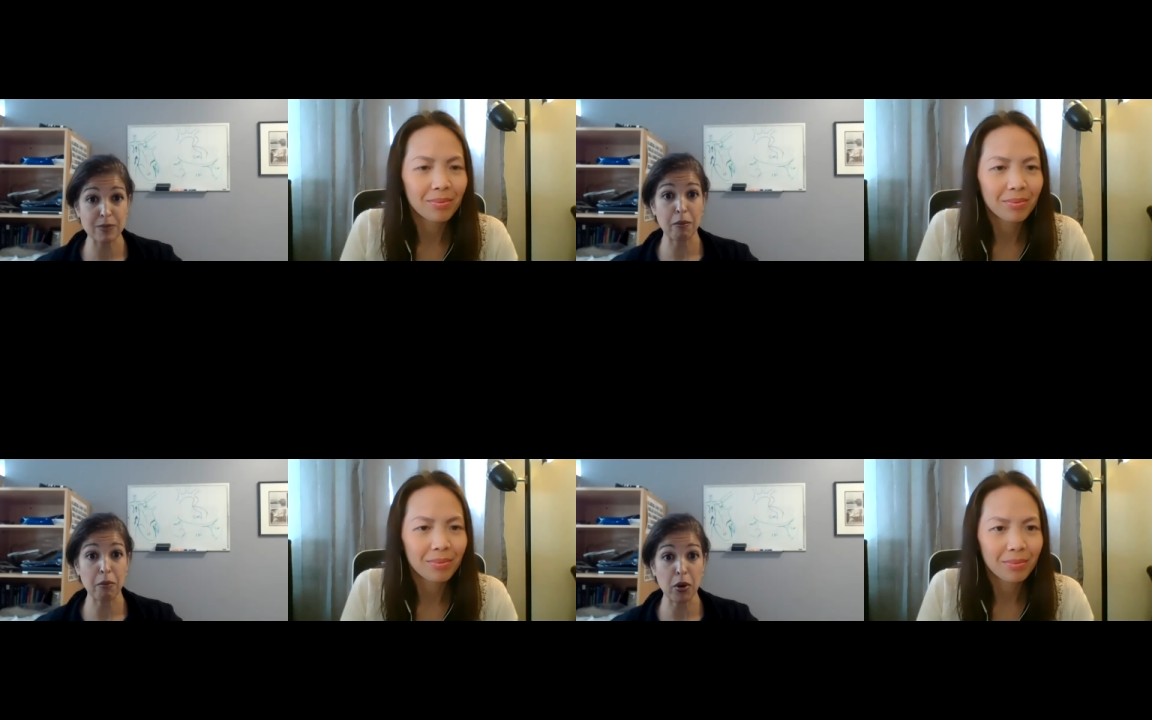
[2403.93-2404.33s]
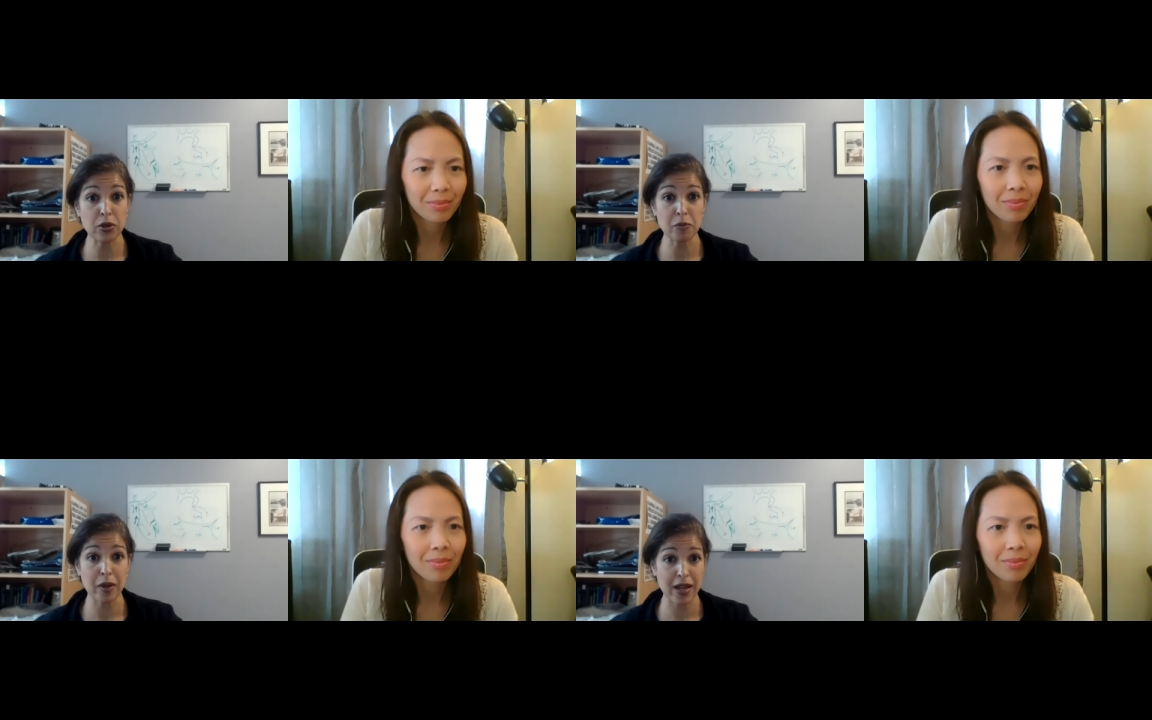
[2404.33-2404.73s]
Speaker 1: but
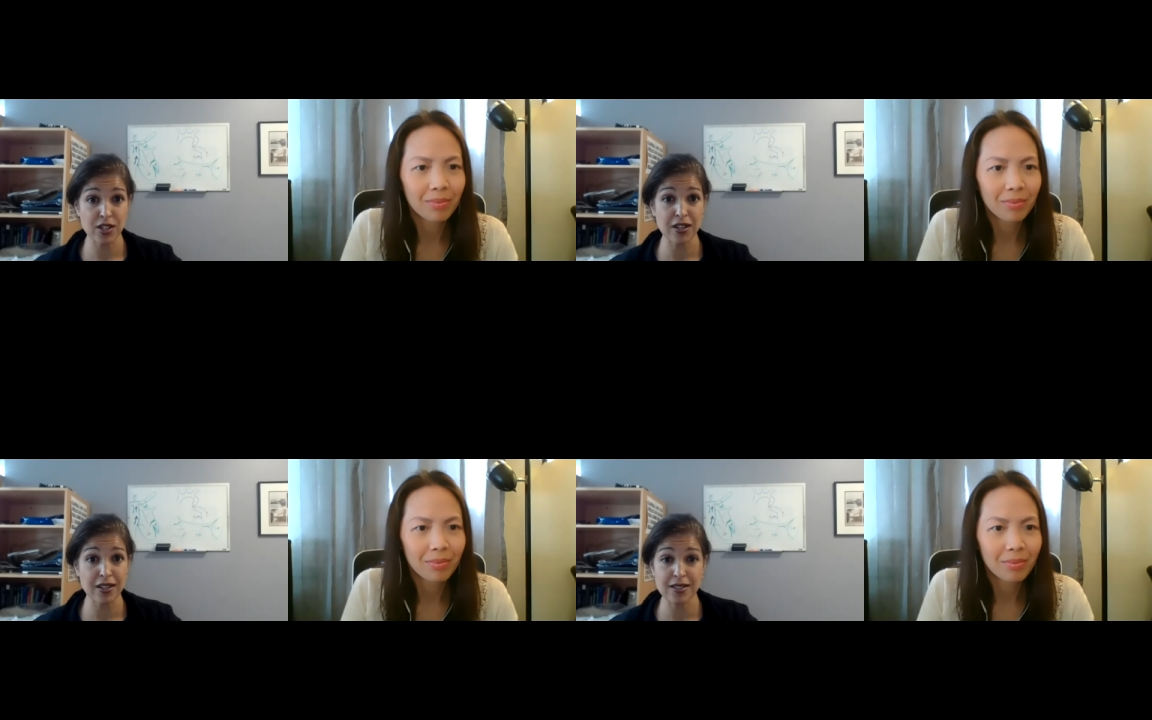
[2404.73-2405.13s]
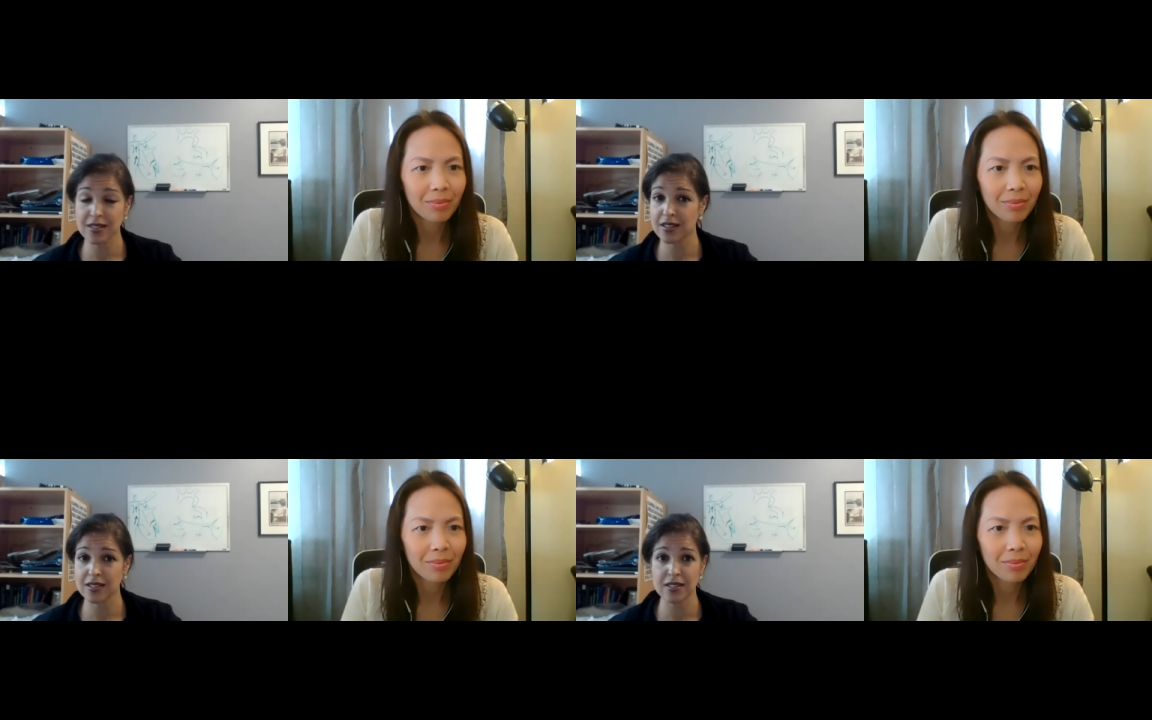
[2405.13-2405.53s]
most patients,
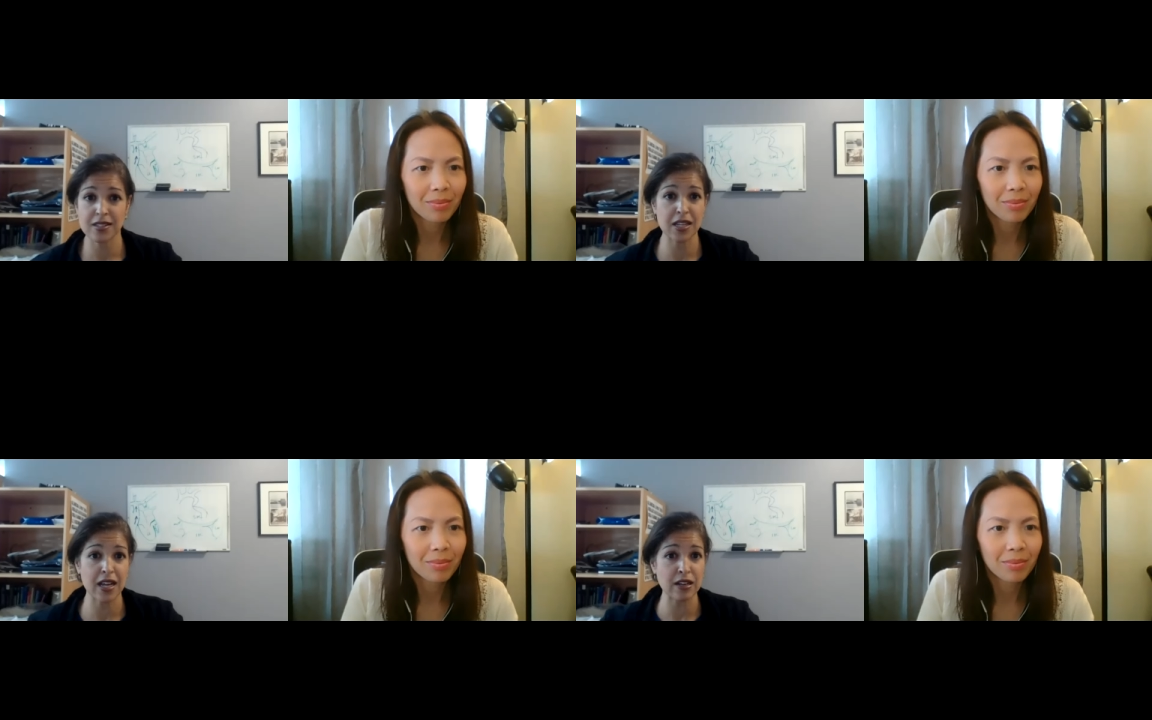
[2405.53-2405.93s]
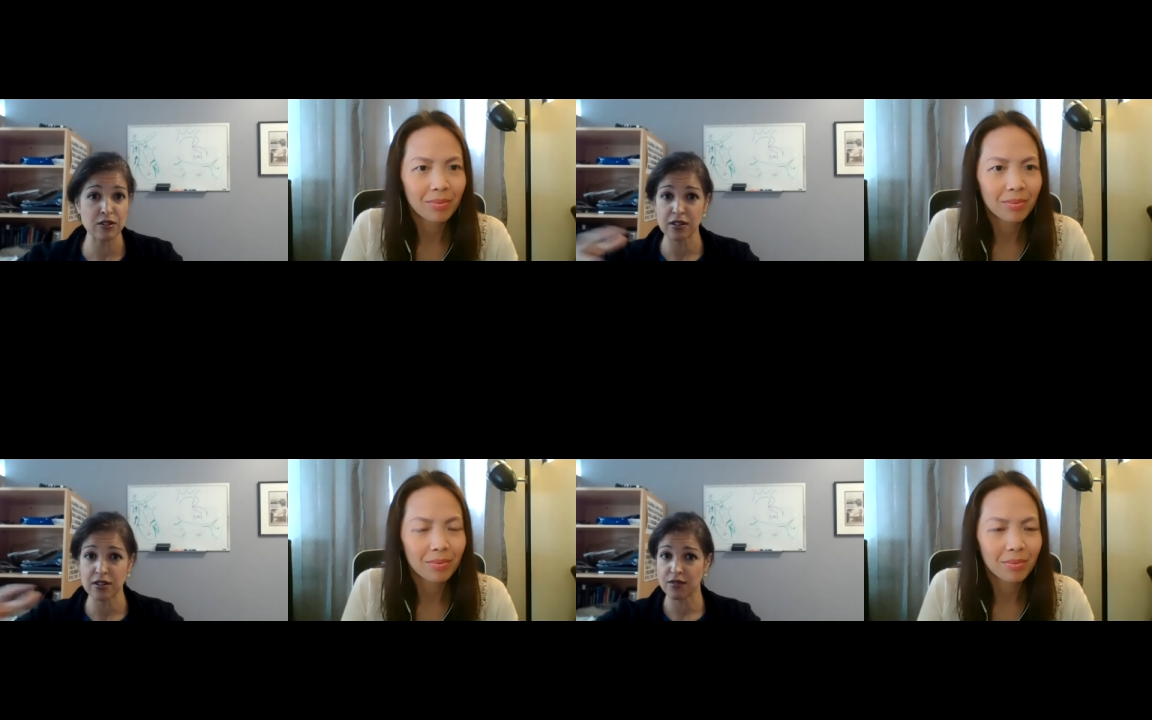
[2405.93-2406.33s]
the
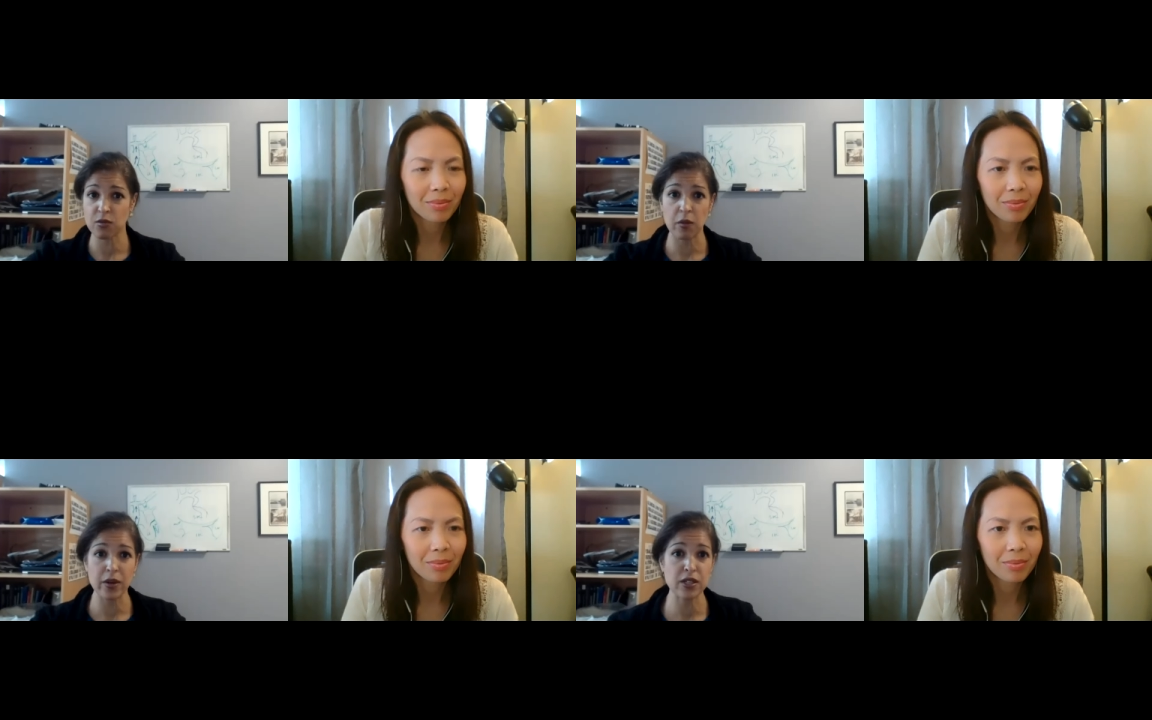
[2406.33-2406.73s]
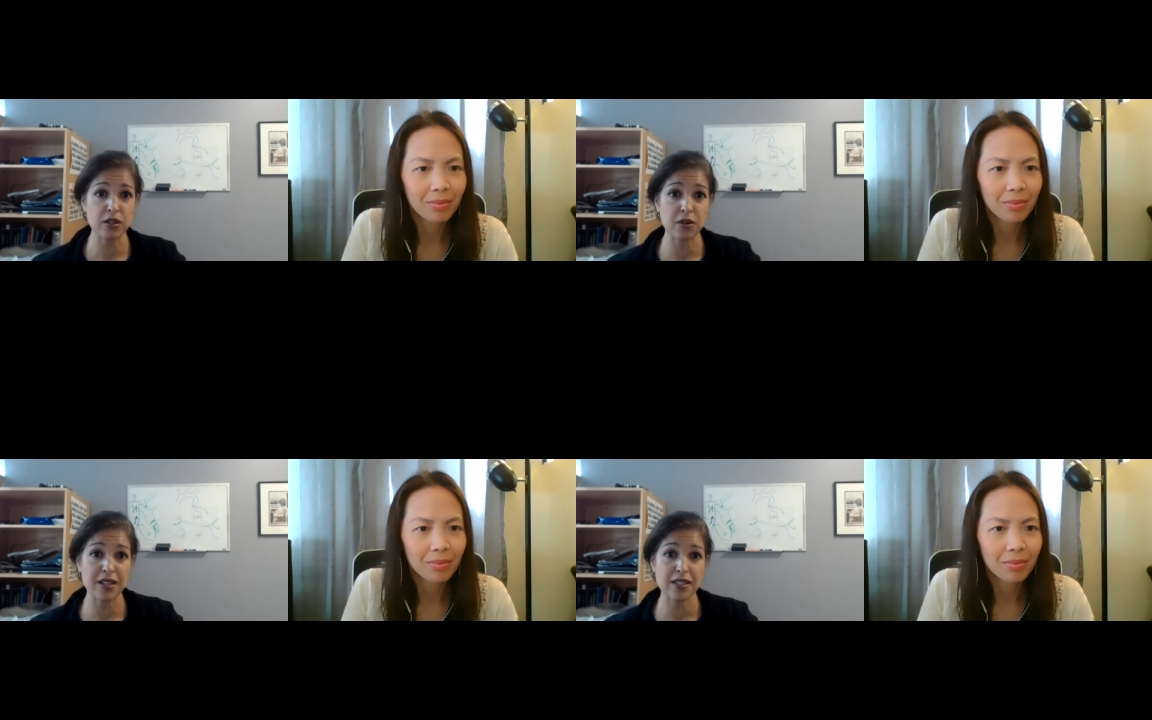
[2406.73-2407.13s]
standard of what we
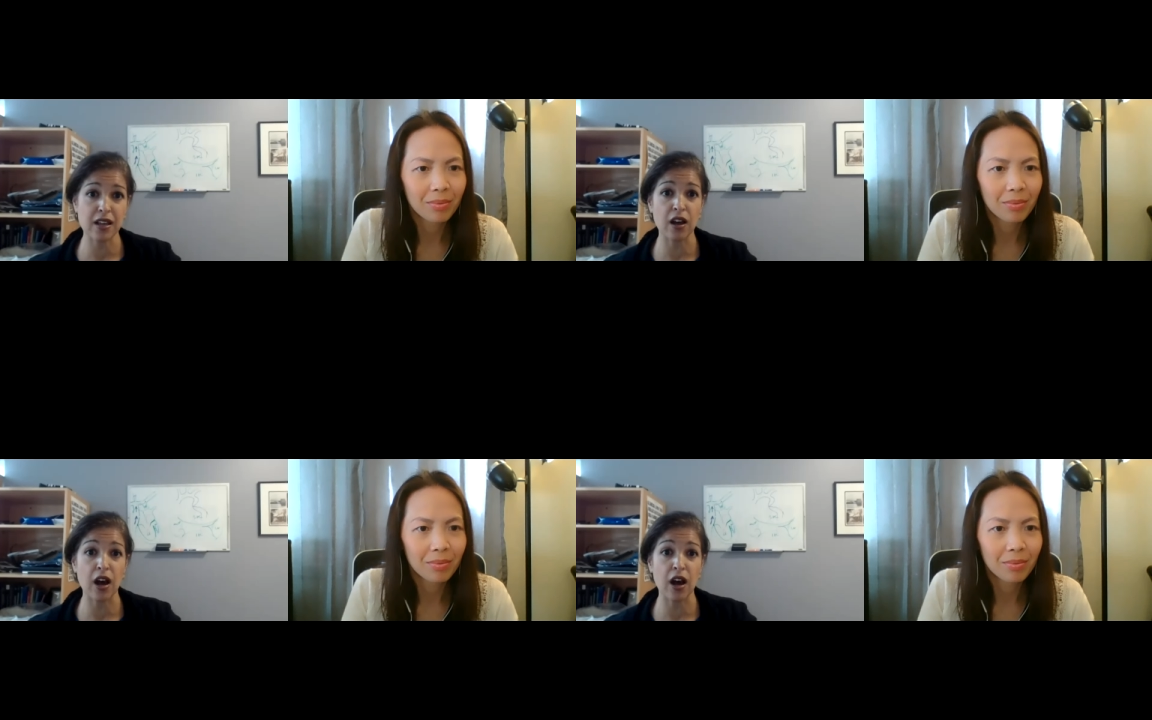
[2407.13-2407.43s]
do is